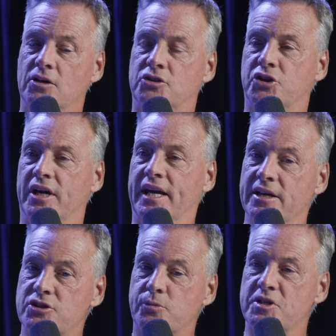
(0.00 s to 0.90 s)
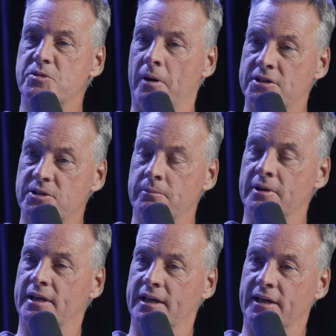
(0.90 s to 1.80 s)
to his
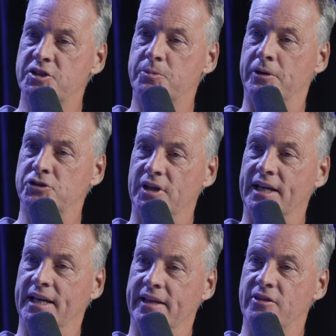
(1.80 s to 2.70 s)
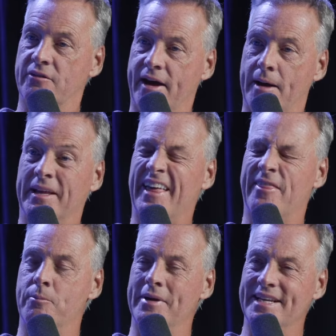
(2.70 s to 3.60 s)
responsibility to spiritually lead the family. In
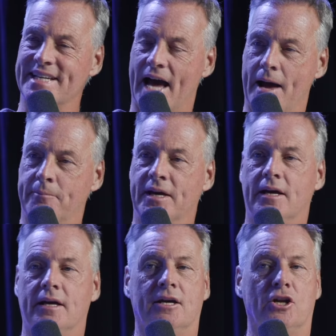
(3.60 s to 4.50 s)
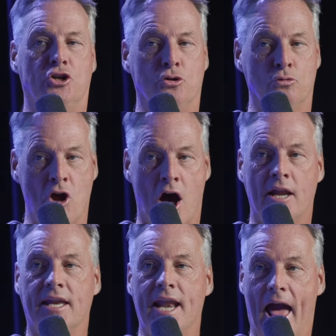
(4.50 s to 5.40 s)
the meantime, mm-hmm. do
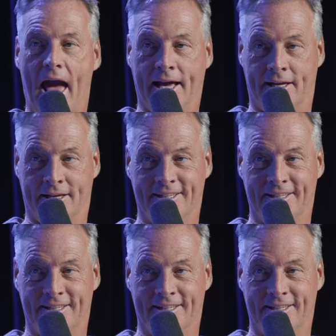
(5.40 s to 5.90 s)
not nag.